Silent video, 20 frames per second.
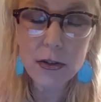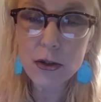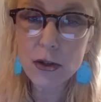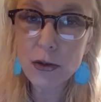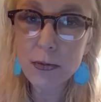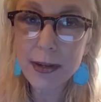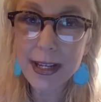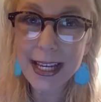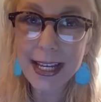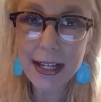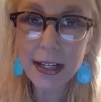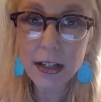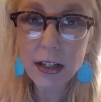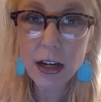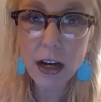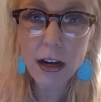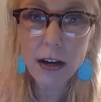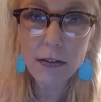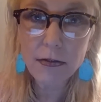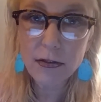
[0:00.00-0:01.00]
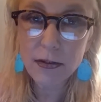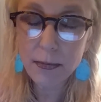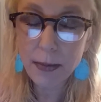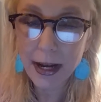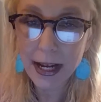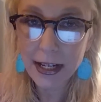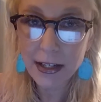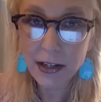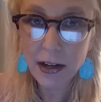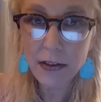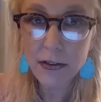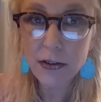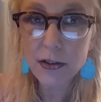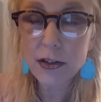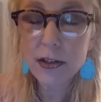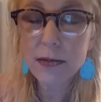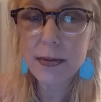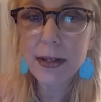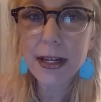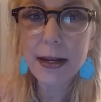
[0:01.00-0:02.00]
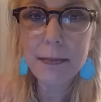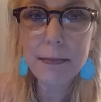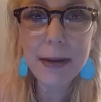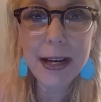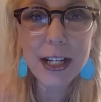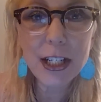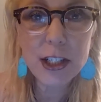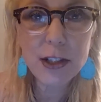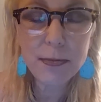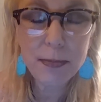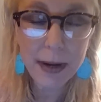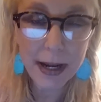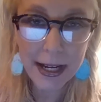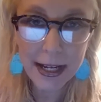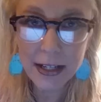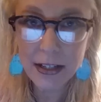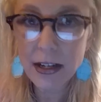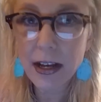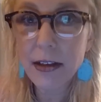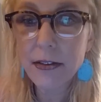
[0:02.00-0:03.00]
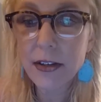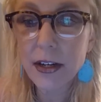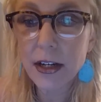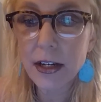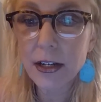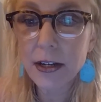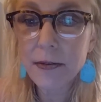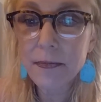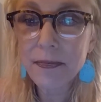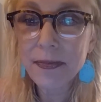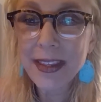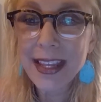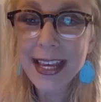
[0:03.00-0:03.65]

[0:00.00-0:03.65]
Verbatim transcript: to be engulfed by another, to be enmeshed by another